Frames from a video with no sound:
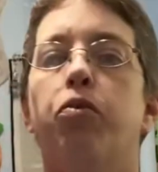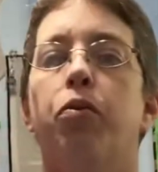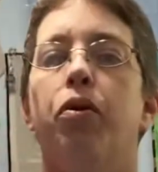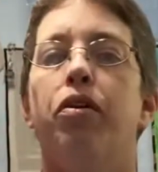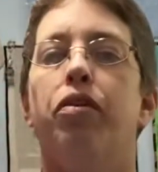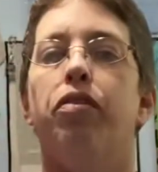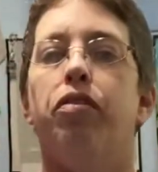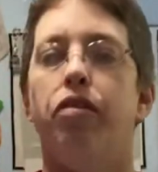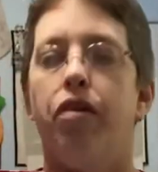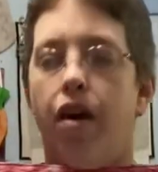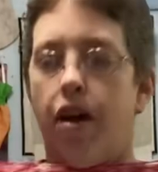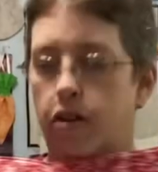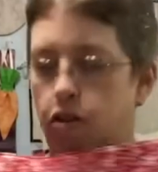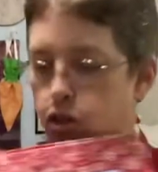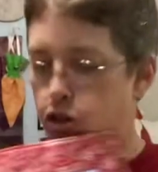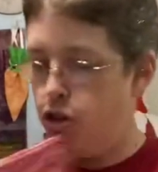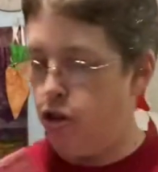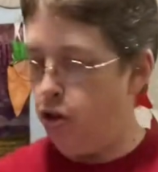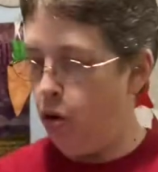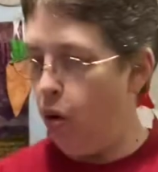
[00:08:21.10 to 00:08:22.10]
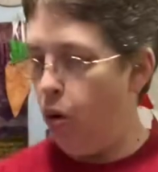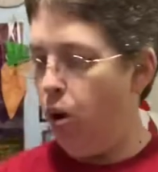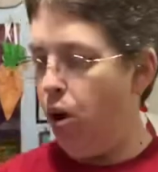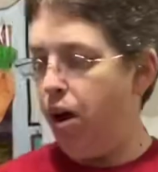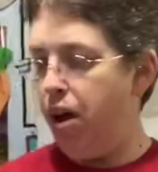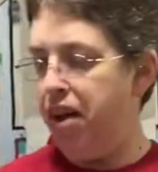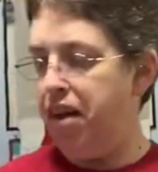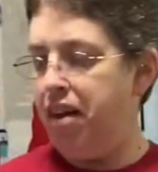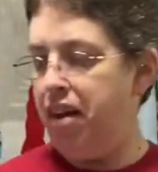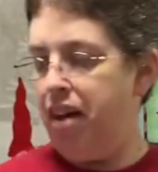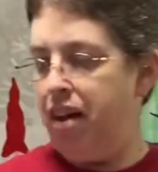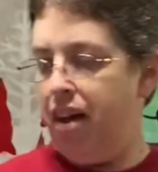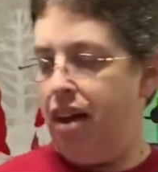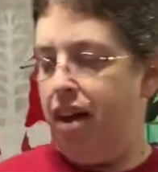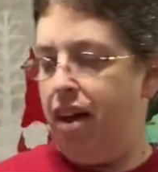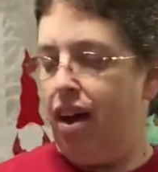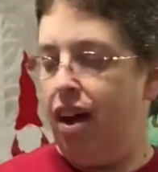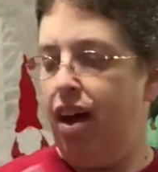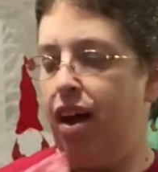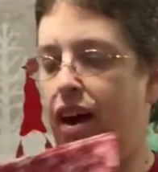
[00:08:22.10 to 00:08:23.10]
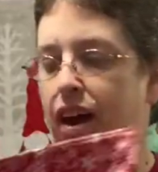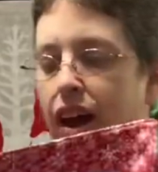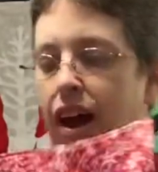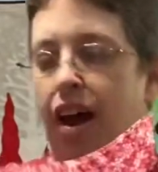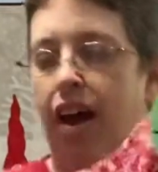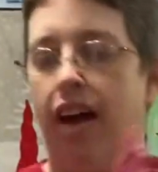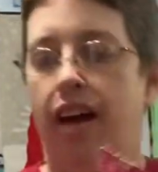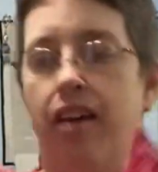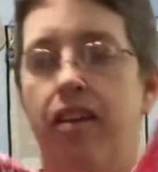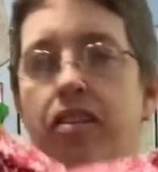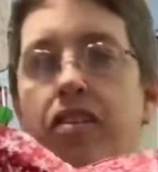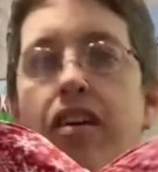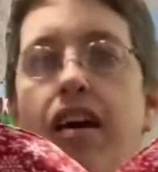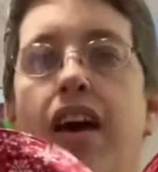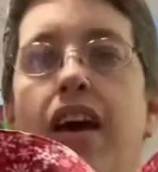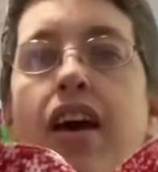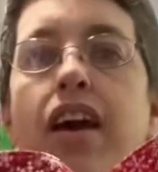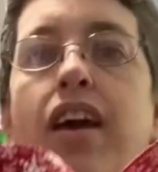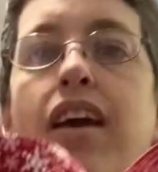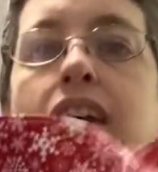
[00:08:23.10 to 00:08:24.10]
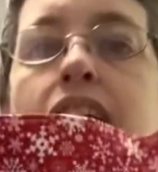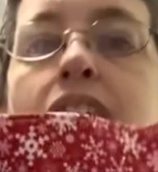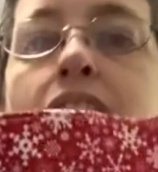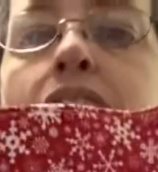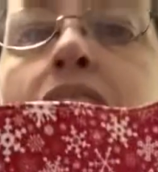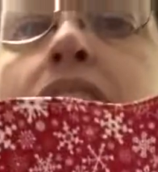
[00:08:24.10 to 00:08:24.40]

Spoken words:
one says Joy, and it has a